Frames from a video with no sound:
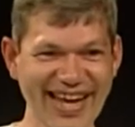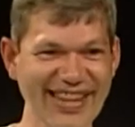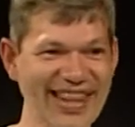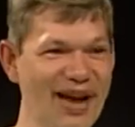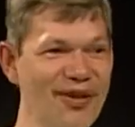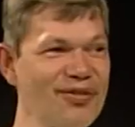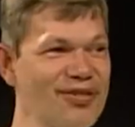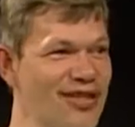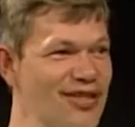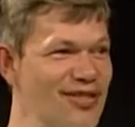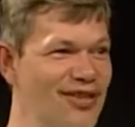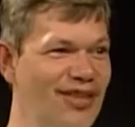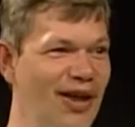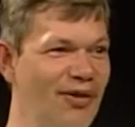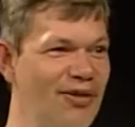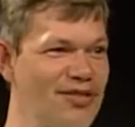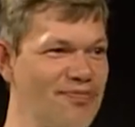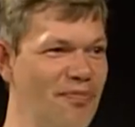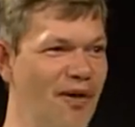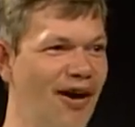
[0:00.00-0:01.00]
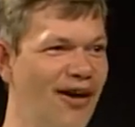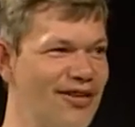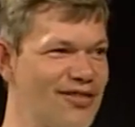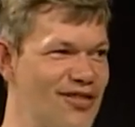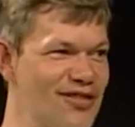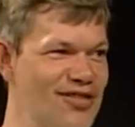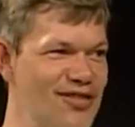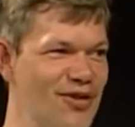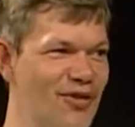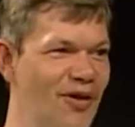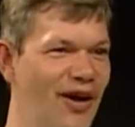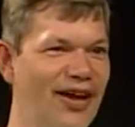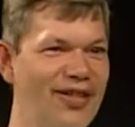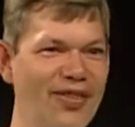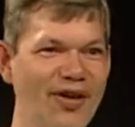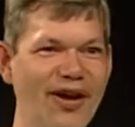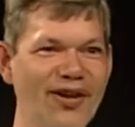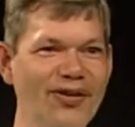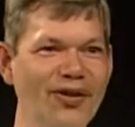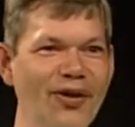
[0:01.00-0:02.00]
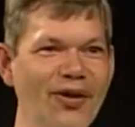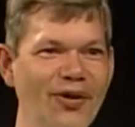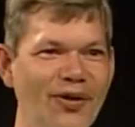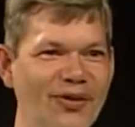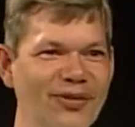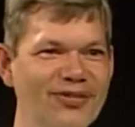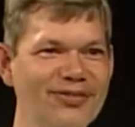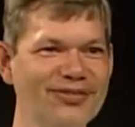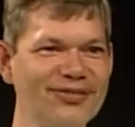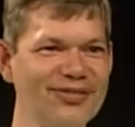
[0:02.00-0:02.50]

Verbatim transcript: and that was his entire response. And so I thought, Oh,